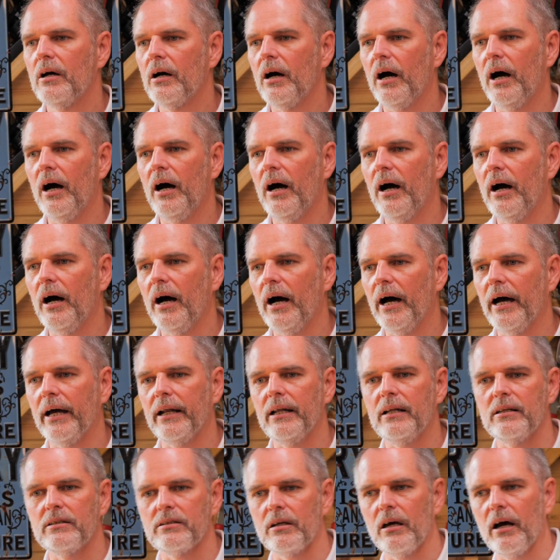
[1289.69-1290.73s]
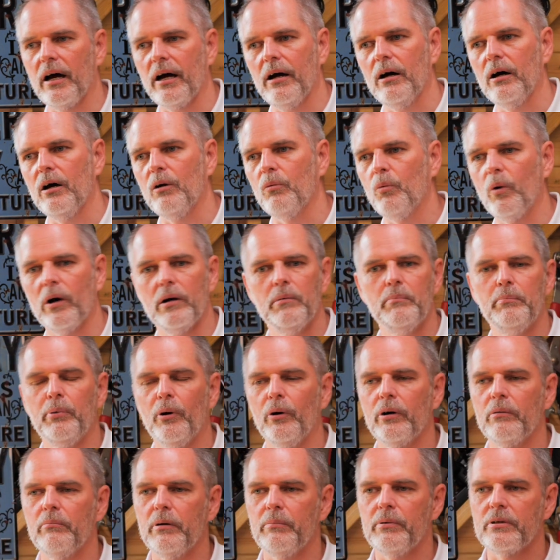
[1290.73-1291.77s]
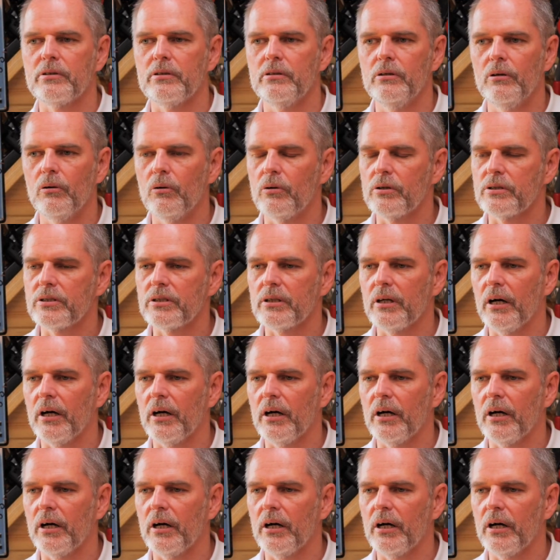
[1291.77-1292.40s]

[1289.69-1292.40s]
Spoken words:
And one point maybe to note,